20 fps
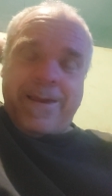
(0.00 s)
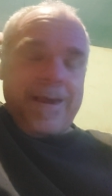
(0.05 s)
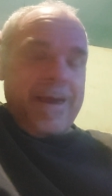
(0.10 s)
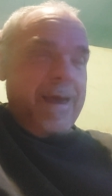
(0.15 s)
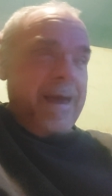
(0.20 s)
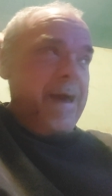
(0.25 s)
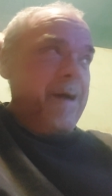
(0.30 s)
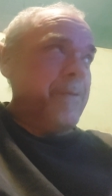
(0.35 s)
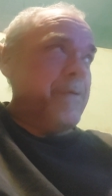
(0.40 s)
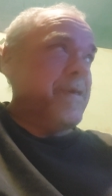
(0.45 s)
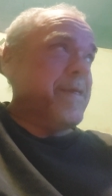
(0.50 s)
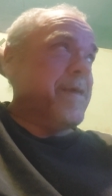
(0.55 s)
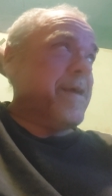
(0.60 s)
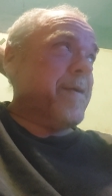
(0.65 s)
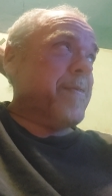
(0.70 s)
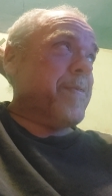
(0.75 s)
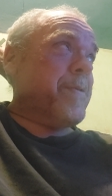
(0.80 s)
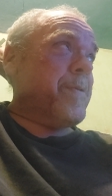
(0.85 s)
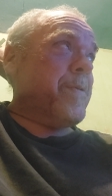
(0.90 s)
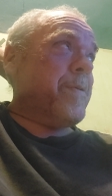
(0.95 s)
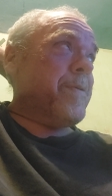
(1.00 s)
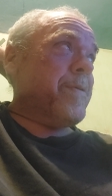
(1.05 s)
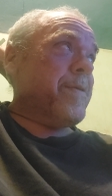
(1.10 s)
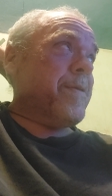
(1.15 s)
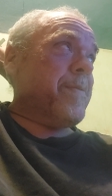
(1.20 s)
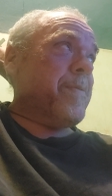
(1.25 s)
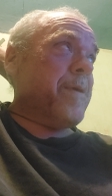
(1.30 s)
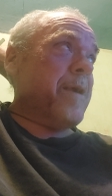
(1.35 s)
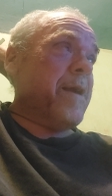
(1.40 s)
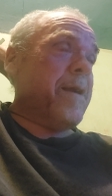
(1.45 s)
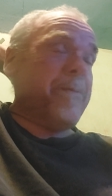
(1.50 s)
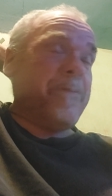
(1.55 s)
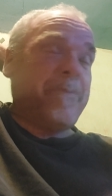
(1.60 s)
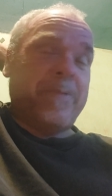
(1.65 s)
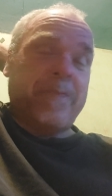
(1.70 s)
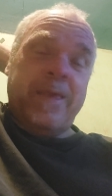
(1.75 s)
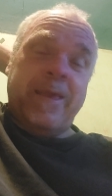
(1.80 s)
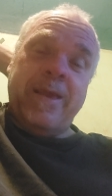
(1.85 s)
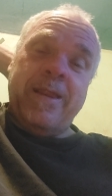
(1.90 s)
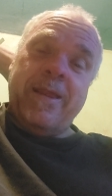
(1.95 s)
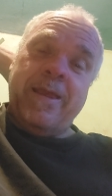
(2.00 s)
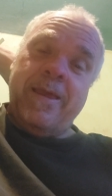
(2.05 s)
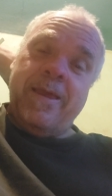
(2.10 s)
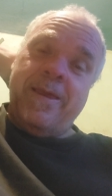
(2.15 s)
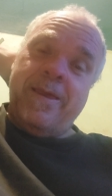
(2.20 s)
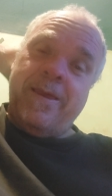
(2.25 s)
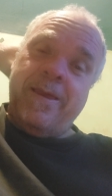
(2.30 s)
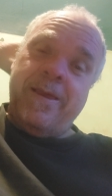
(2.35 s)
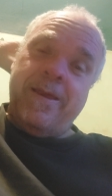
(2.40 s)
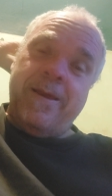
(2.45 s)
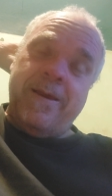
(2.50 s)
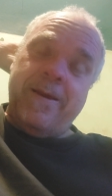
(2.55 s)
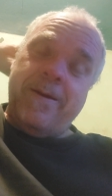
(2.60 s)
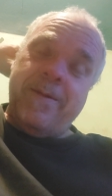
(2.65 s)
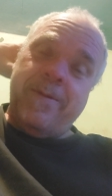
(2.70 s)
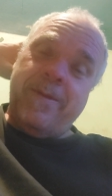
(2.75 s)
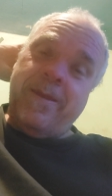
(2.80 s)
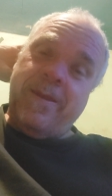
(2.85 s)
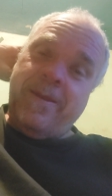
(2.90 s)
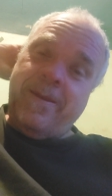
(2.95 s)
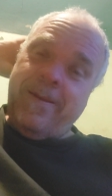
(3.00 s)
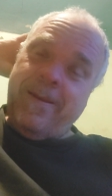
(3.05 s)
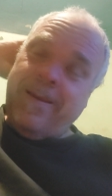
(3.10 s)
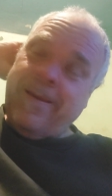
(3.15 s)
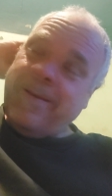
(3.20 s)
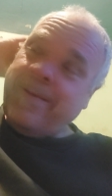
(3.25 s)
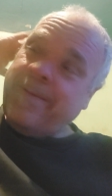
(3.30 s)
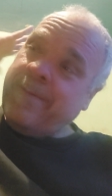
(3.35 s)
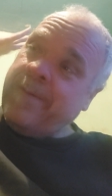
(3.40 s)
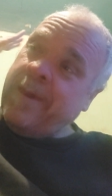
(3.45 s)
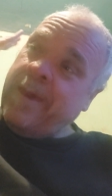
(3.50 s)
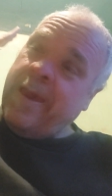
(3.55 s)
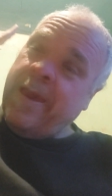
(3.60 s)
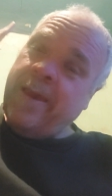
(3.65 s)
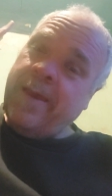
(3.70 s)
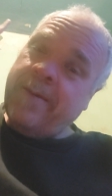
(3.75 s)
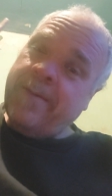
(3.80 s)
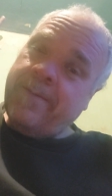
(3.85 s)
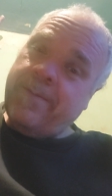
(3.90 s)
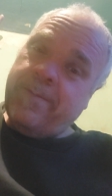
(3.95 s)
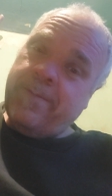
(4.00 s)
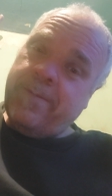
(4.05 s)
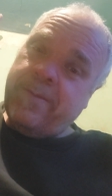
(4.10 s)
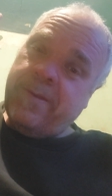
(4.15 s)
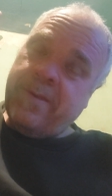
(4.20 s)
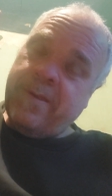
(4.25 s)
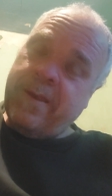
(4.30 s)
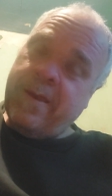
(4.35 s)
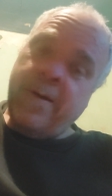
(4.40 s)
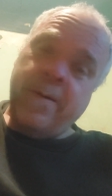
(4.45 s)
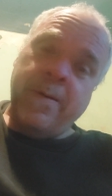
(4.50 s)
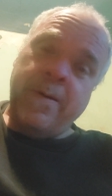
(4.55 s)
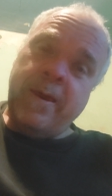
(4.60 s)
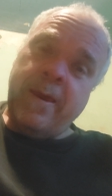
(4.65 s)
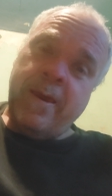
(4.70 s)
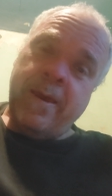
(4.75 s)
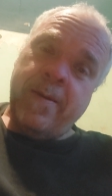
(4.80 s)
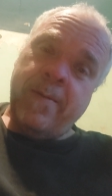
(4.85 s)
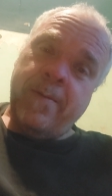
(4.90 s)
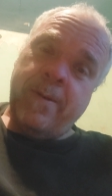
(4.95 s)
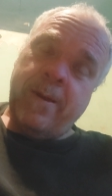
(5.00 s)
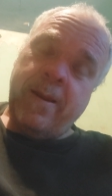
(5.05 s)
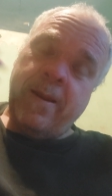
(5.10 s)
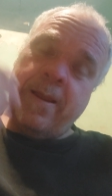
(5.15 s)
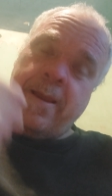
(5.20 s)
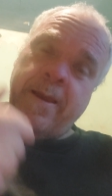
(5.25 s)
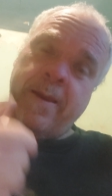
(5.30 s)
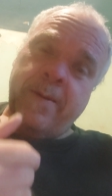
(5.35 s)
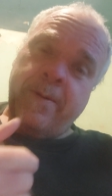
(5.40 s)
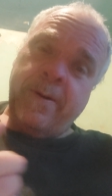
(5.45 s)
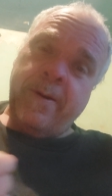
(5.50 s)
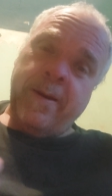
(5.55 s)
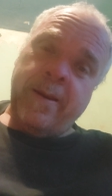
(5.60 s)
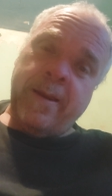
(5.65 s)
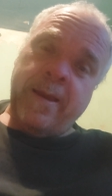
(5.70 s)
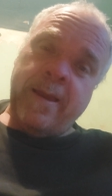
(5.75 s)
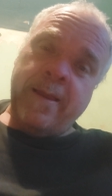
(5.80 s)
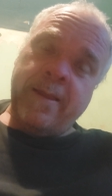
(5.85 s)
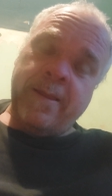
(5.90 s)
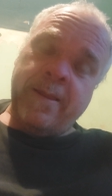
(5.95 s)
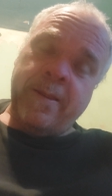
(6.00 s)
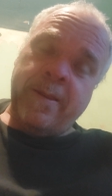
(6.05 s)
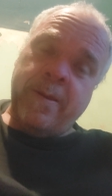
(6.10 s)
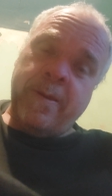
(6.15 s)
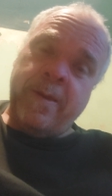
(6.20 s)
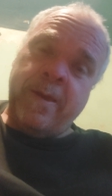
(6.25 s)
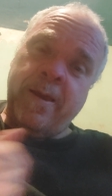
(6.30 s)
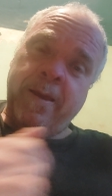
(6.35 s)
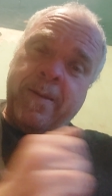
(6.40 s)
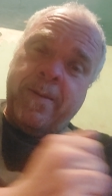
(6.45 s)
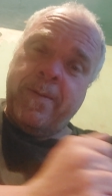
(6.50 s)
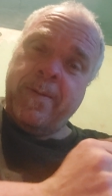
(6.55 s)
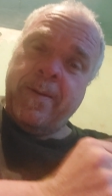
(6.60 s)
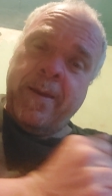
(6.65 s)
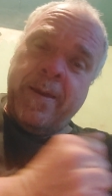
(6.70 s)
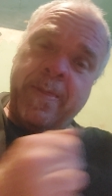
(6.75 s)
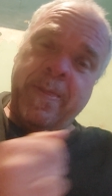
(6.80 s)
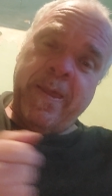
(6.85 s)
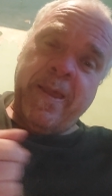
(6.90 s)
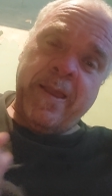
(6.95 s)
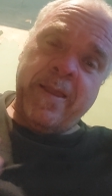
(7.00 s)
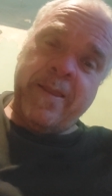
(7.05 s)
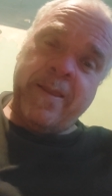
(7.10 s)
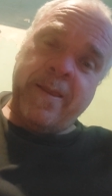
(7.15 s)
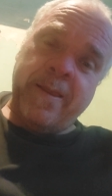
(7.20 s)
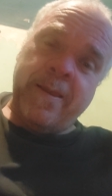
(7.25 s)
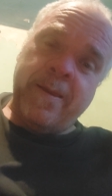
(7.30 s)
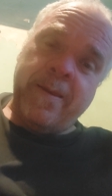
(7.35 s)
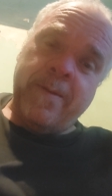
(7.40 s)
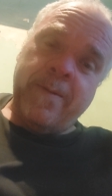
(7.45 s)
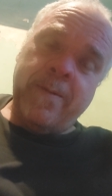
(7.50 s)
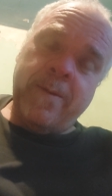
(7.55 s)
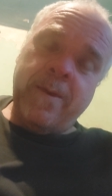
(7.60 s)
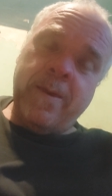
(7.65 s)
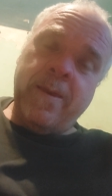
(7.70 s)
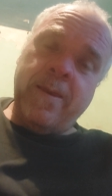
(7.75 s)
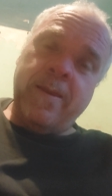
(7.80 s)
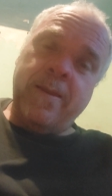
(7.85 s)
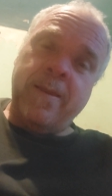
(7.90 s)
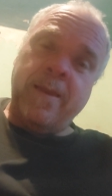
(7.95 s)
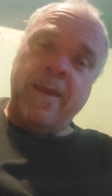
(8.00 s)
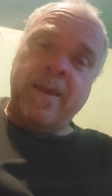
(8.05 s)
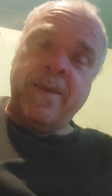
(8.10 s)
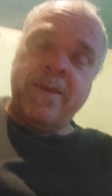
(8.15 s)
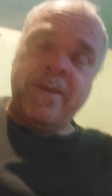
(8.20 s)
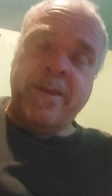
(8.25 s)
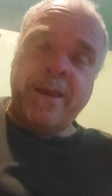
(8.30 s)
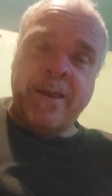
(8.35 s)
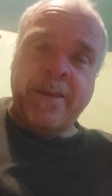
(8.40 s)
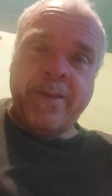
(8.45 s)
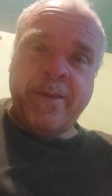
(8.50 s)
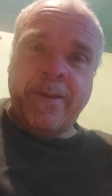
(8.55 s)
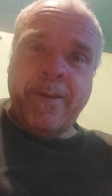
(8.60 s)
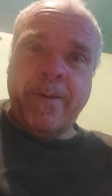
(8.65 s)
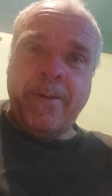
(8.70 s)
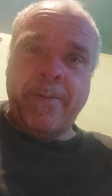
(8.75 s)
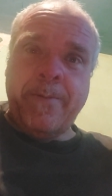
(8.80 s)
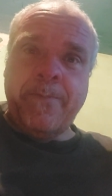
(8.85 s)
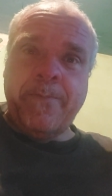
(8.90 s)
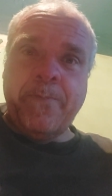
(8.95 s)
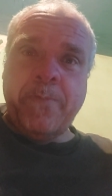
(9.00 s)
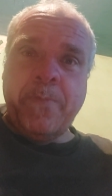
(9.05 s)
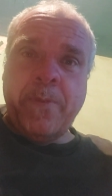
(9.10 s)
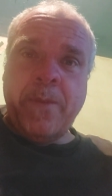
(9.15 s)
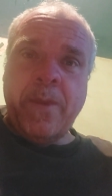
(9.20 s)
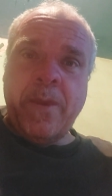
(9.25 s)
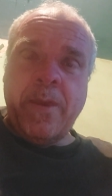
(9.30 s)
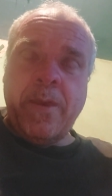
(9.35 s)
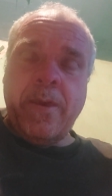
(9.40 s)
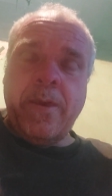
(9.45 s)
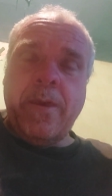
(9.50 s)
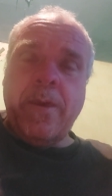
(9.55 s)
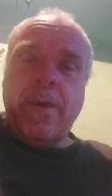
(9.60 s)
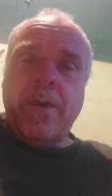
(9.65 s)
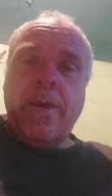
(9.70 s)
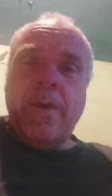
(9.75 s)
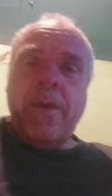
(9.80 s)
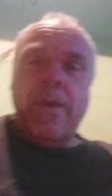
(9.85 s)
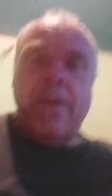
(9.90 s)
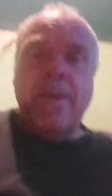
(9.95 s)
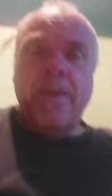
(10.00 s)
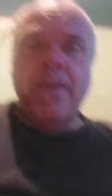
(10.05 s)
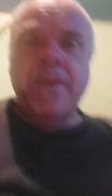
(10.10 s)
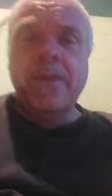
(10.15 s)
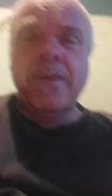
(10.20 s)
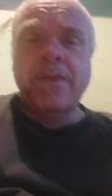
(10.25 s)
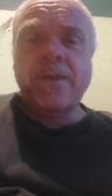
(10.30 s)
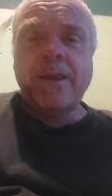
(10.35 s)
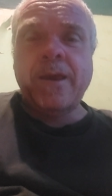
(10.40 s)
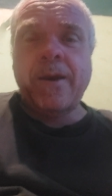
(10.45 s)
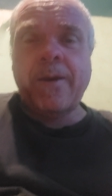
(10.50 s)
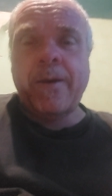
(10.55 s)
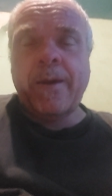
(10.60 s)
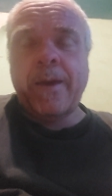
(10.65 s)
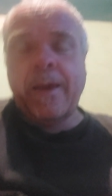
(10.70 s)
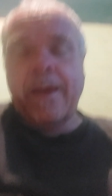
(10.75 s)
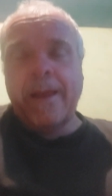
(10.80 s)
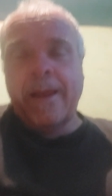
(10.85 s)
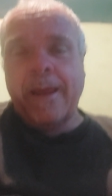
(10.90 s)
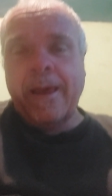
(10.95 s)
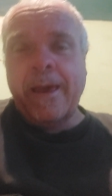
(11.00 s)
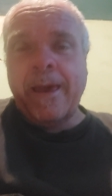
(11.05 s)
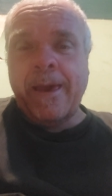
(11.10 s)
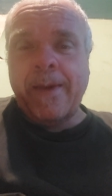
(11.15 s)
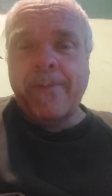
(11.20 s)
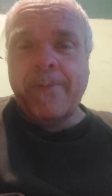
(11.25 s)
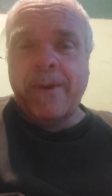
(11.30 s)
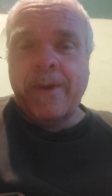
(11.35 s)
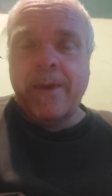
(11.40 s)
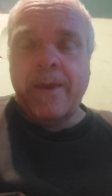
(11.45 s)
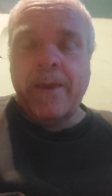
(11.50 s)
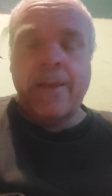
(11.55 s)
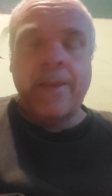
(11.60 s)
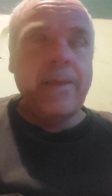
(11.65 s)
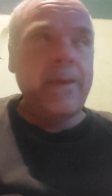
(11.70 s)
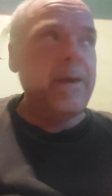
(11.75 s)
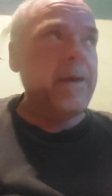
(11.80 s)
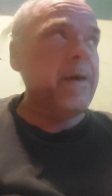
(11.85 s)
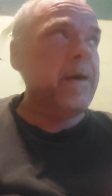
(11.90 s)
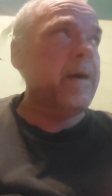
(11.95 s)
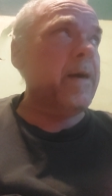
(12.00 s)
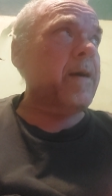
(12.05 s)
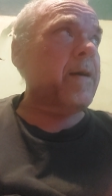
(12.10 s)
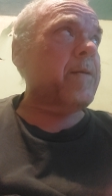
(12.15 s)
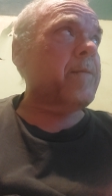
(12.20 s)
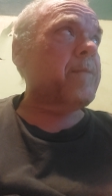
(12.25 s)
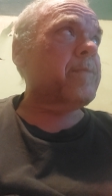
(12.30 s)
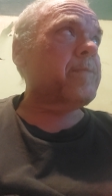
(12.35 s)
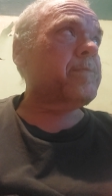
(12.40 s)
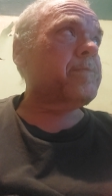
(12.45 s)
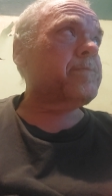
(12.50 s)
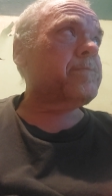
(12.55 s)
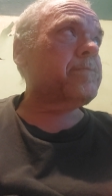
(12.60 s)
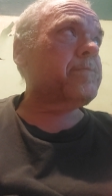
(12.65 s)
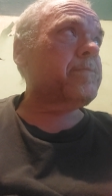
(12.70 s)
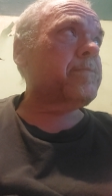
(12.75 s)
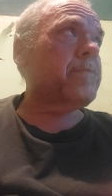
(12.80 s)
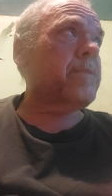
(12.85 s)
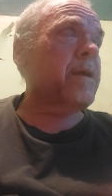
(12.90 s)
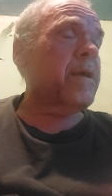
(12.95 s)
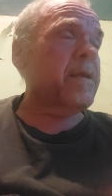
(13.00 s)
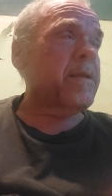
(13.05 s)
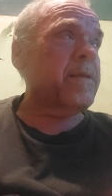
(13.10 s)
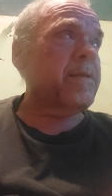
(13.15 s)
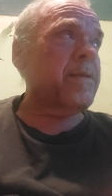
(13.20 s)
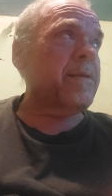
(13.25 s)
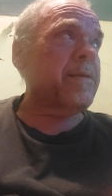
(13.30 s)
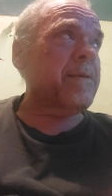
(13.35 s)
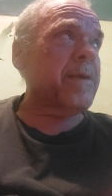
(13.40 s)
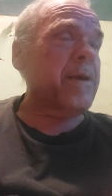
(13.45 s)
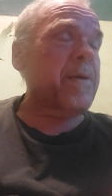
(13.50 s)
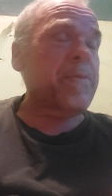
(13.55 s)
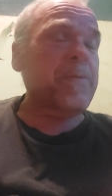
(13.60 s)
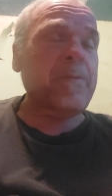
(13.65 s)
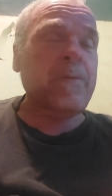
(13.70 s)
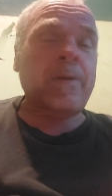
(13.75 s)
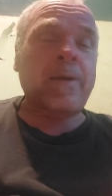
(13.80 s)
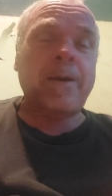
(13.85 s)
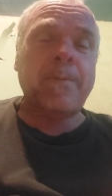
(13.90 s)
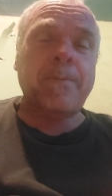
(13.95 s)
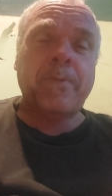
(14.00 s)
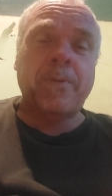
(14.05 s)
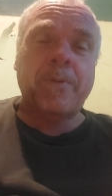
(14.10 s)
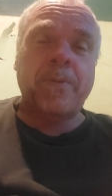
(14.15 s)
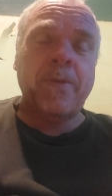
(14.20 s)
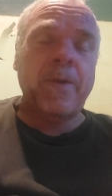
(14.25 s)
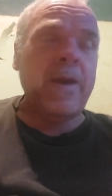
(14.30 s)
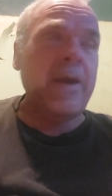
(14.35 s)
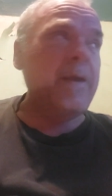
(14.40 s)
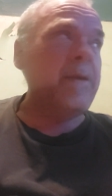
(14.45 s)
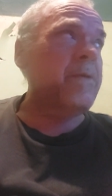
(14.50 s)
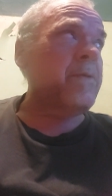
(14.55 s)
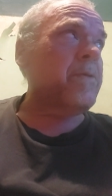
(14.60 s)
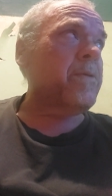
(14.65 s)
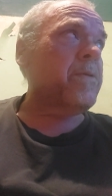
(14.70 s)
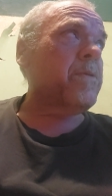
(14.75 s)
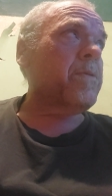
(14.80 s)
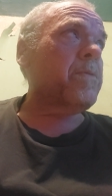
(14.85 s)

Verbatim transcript: I always like throwing something out for the kiddies, you know, it's just me. It's how I am. I, really like to do that. I think it's a nice gesture. This is Jerry, and I have been, um, and just go through a couple things.